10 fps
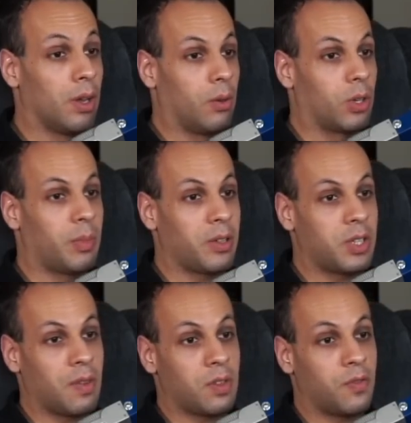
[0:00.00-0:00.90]
What about
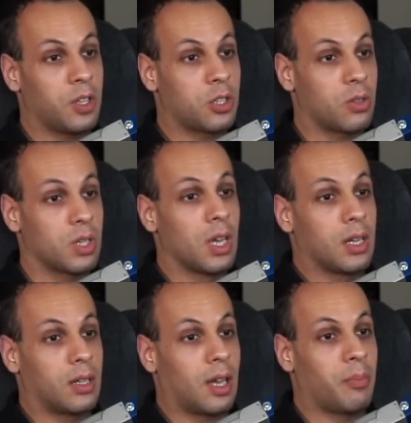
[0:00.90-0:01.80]
safety features?
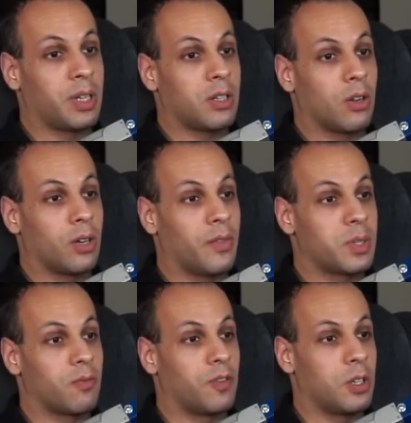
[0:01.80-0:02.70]
Could a company turn off
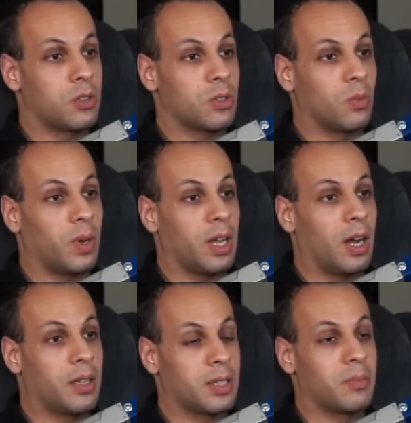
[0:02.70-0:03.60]
some features the way
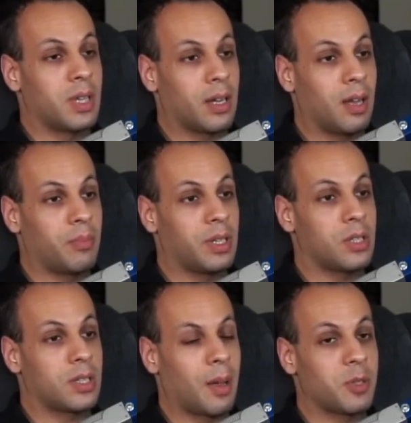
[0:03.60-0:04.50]
some tech companies
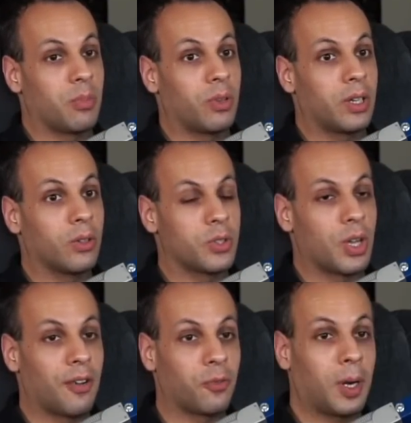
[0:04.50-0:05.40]
stop supporting old
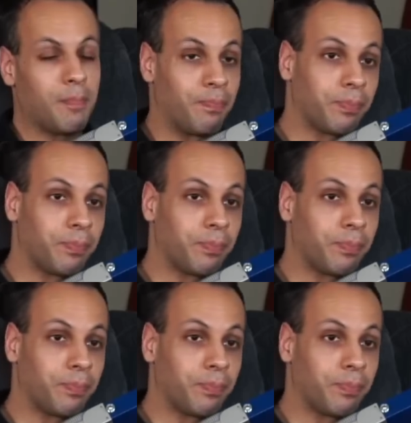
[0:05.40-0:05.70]
software?